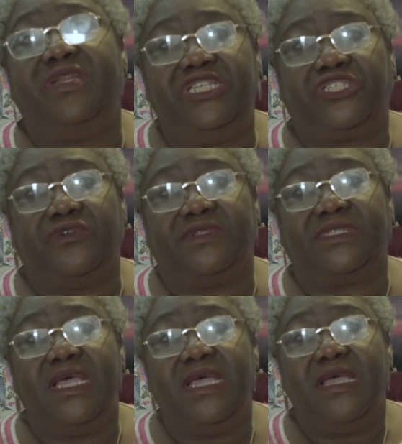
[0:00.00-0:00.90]

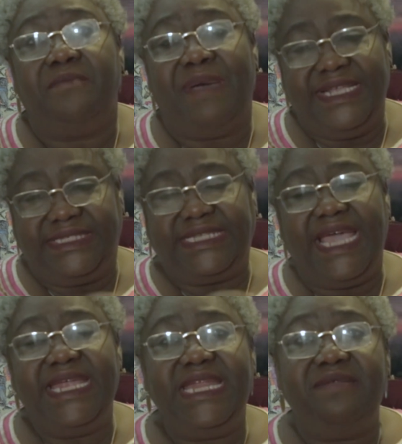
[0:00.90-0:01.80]
conditions by
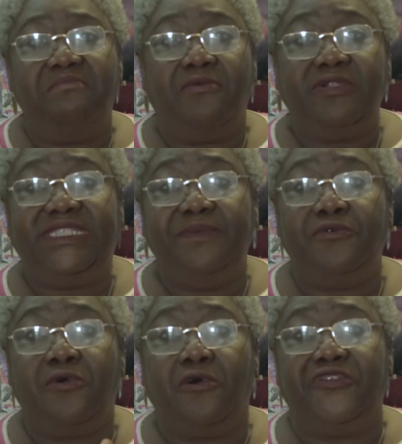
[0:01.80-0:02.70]
signing
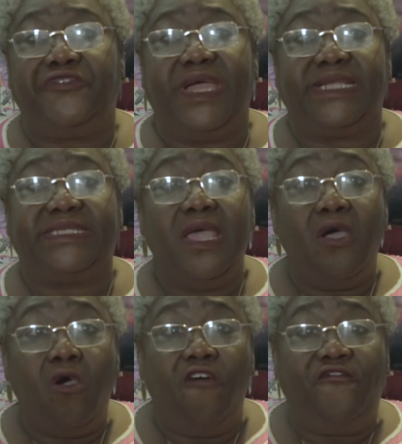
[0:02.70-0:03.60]
multiple contracts,
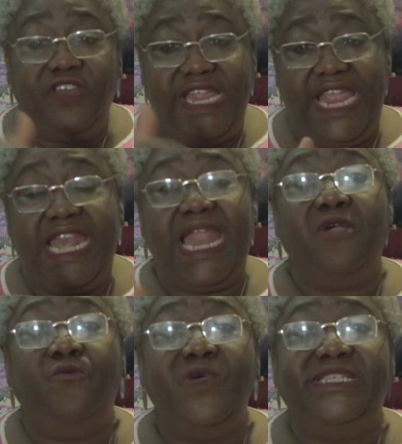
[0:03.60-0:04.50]
often in
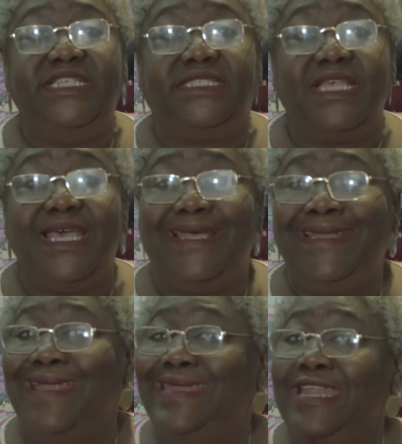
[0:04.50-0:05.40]
languages
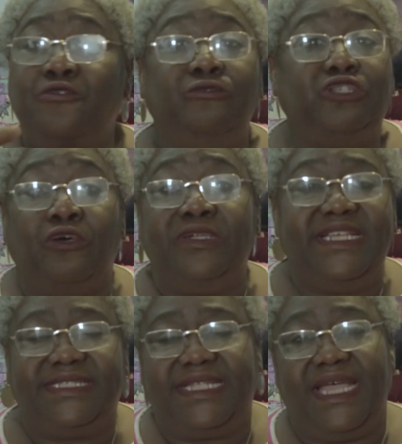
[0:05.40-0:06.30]
that they don't
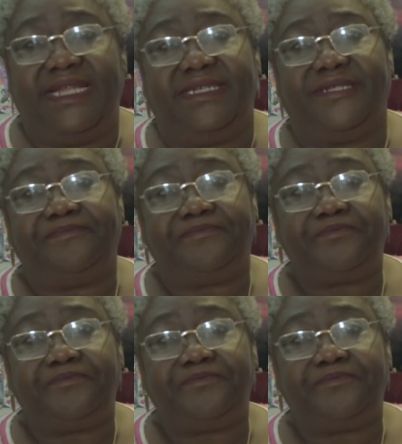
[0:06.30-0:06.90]
understand.